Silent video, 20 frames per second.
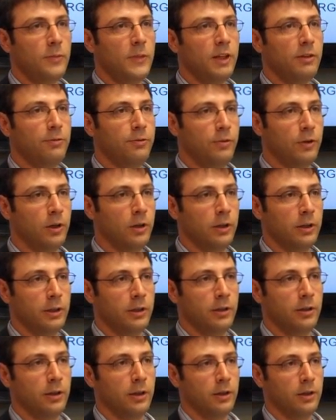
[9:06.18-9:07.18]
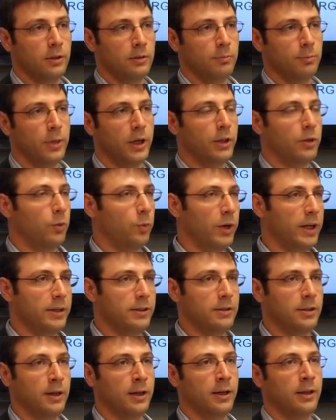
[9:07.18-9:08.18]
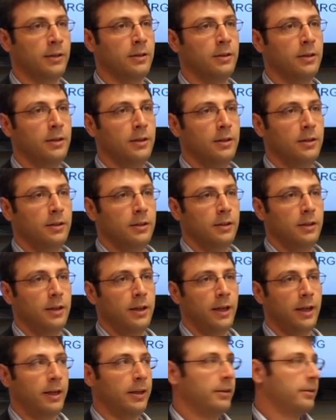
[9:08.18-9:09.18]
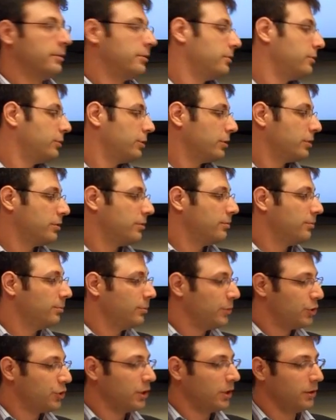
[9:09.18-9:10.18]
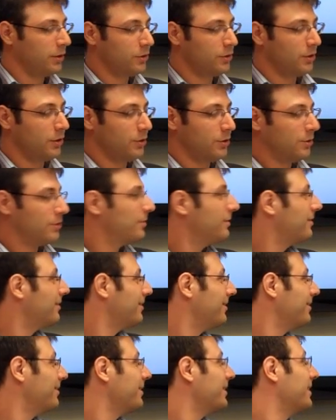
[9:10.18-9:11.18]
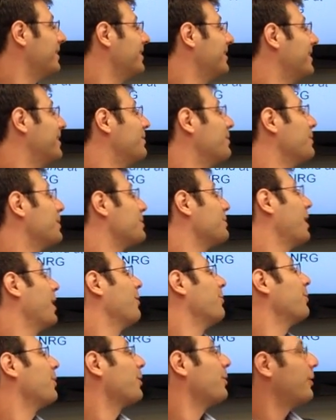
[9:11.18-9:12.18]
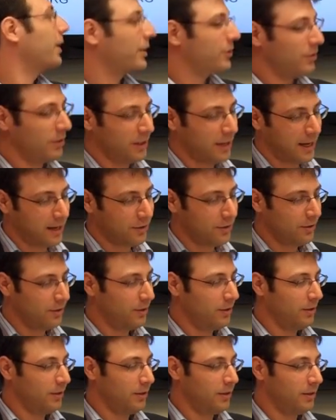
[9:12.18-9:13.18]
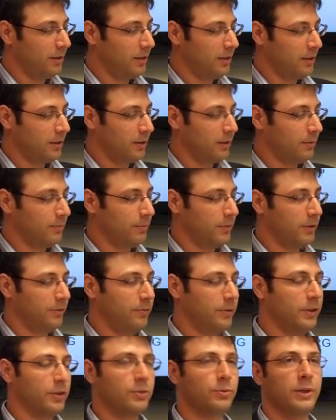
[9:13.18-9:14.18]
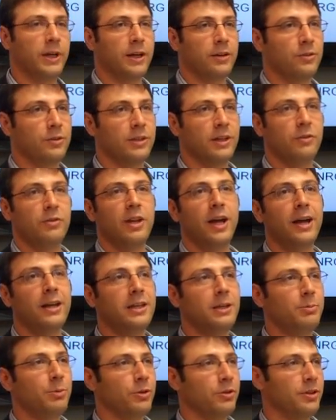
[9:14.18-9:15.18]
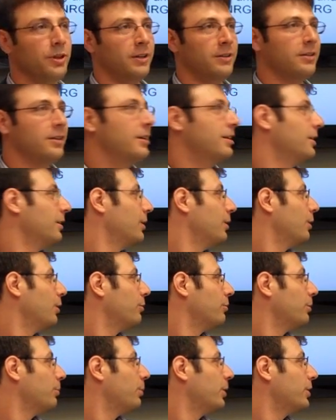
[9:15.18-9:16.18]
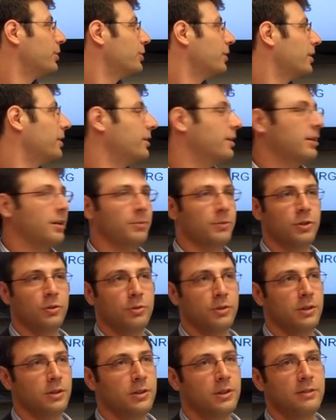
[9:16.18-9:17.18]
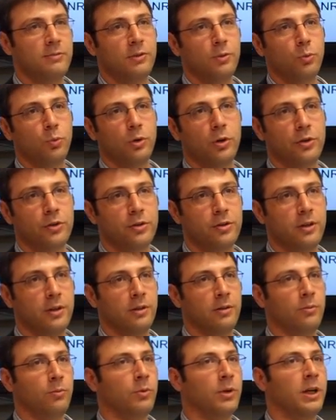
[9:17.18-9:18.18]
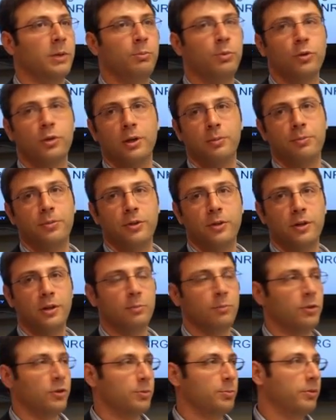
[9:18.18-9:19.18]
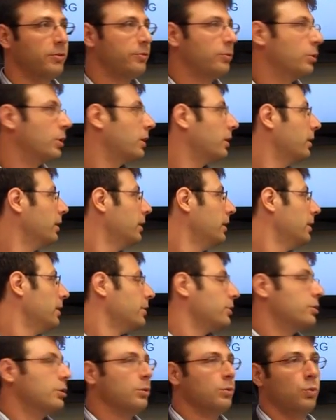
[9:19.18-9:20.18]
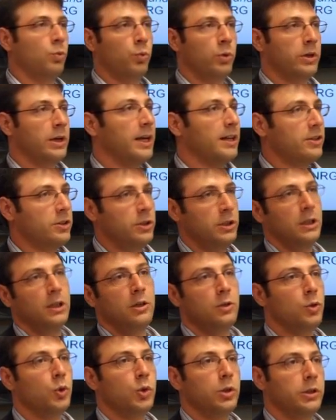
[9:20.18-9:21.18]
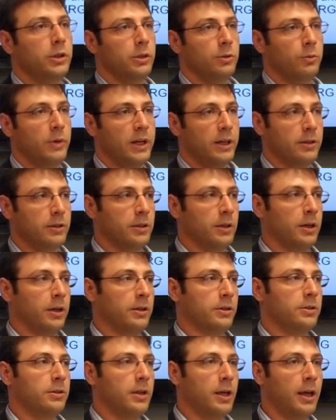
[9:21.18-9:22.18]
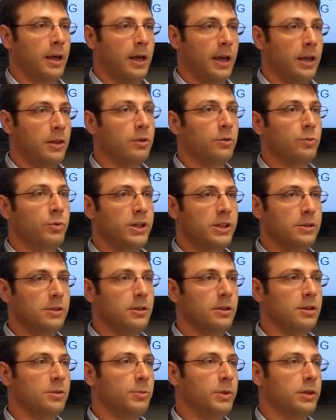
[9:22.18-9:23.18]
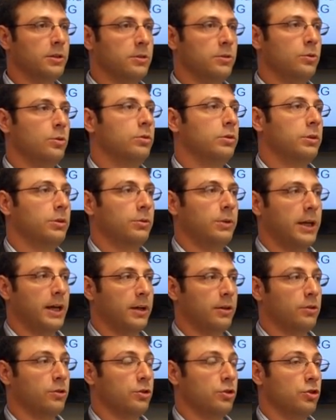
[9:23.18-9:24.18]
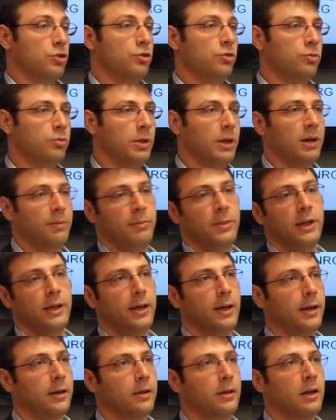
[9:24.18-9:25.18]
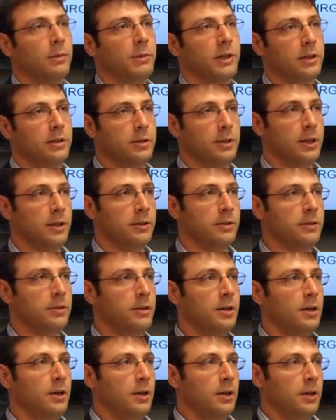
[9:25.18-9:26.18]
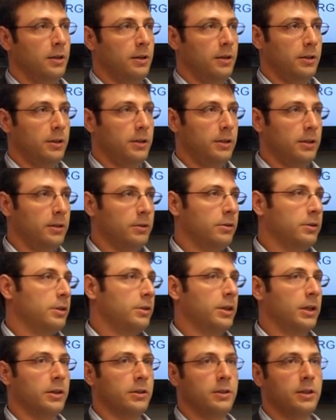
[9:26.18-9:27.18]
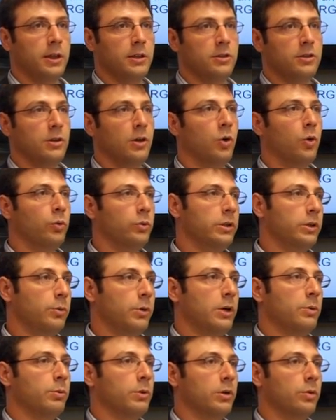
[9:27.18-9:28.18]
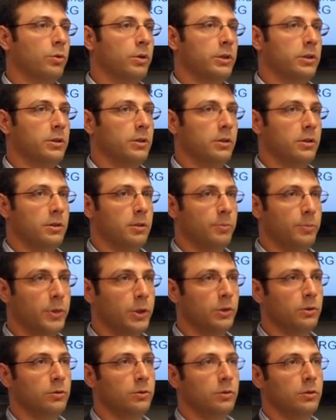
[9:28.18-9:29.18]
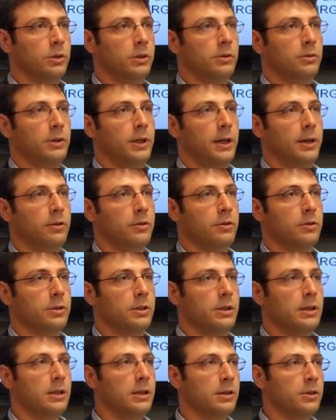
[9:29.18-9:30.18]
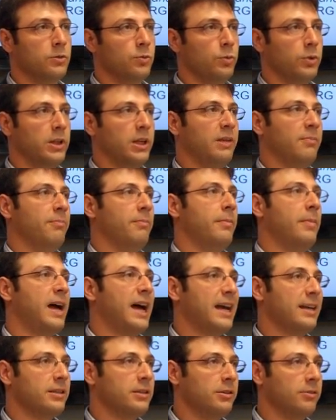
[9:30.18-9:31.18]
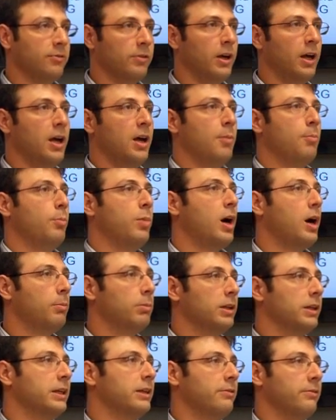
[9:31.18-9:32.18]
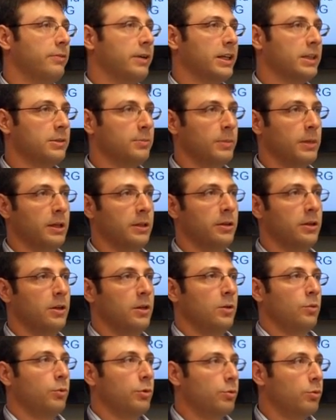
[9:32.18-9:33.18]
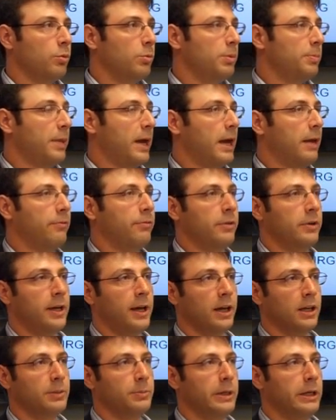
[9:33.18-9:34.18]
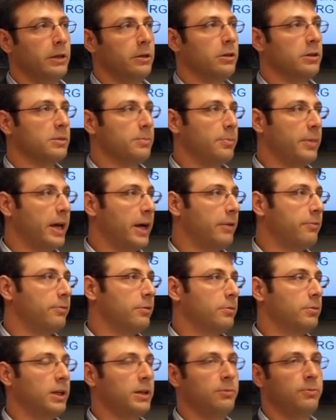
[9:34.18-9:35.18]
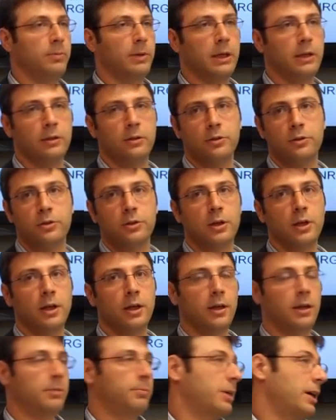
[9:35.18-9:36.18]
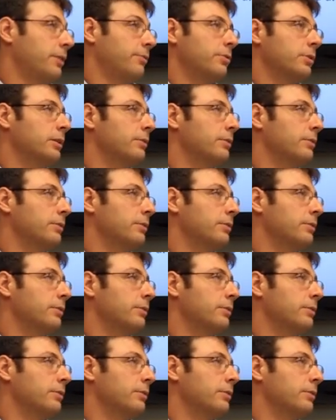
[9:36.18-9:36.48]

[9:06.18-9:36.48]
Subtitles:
fallen by the wayside. And just Michelle is giving me some helpful correction. Actually, the Finnish reactor is now 90% over budget, so it's even worse than when I pulled up the numbers before. So we're not seeing a nuclear renaissance, and the reason is because nuclear reactors do not make economic sense here in the United States. The only way we're going to build nuclear reactors is with a massive public investment, which will be bad for taxpayers, bad for ratepayers, and bad for